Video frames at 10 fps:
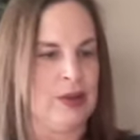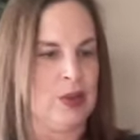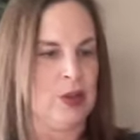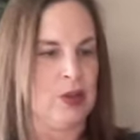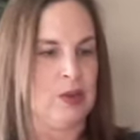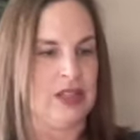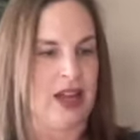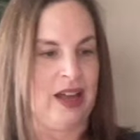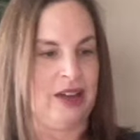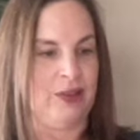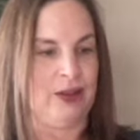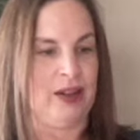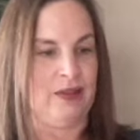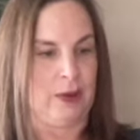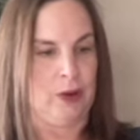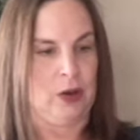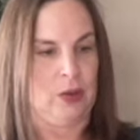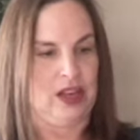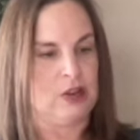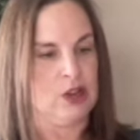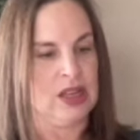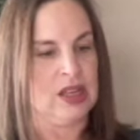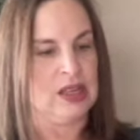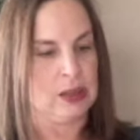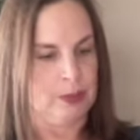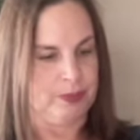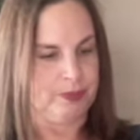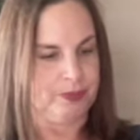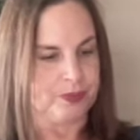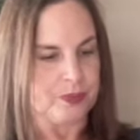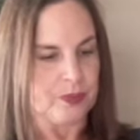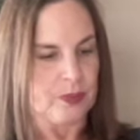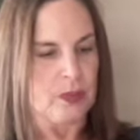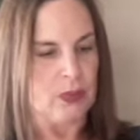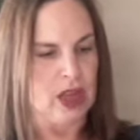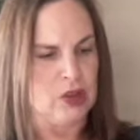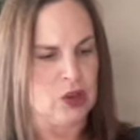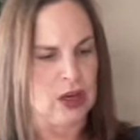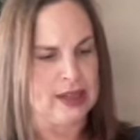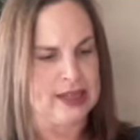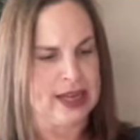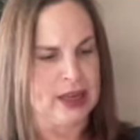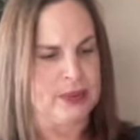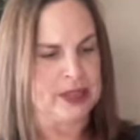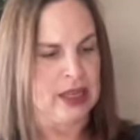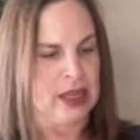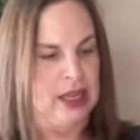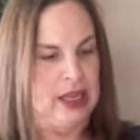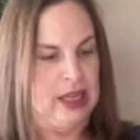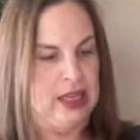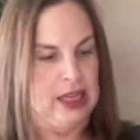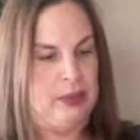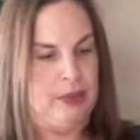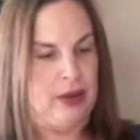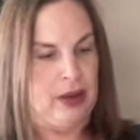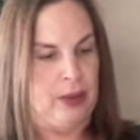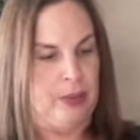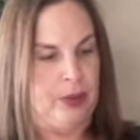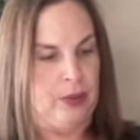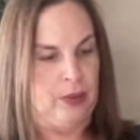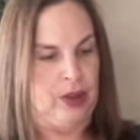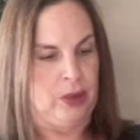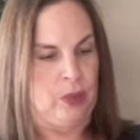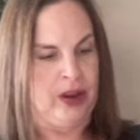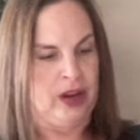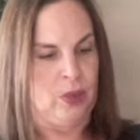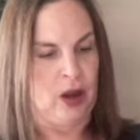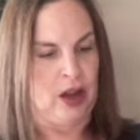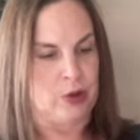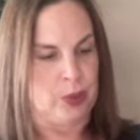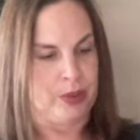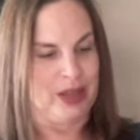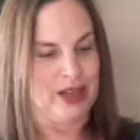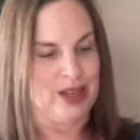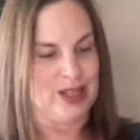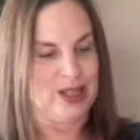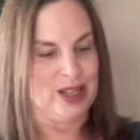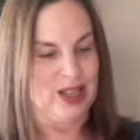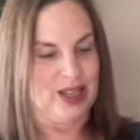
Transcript: suit, tag free for no itches, strong snaps, keep up with wear, wash, repeat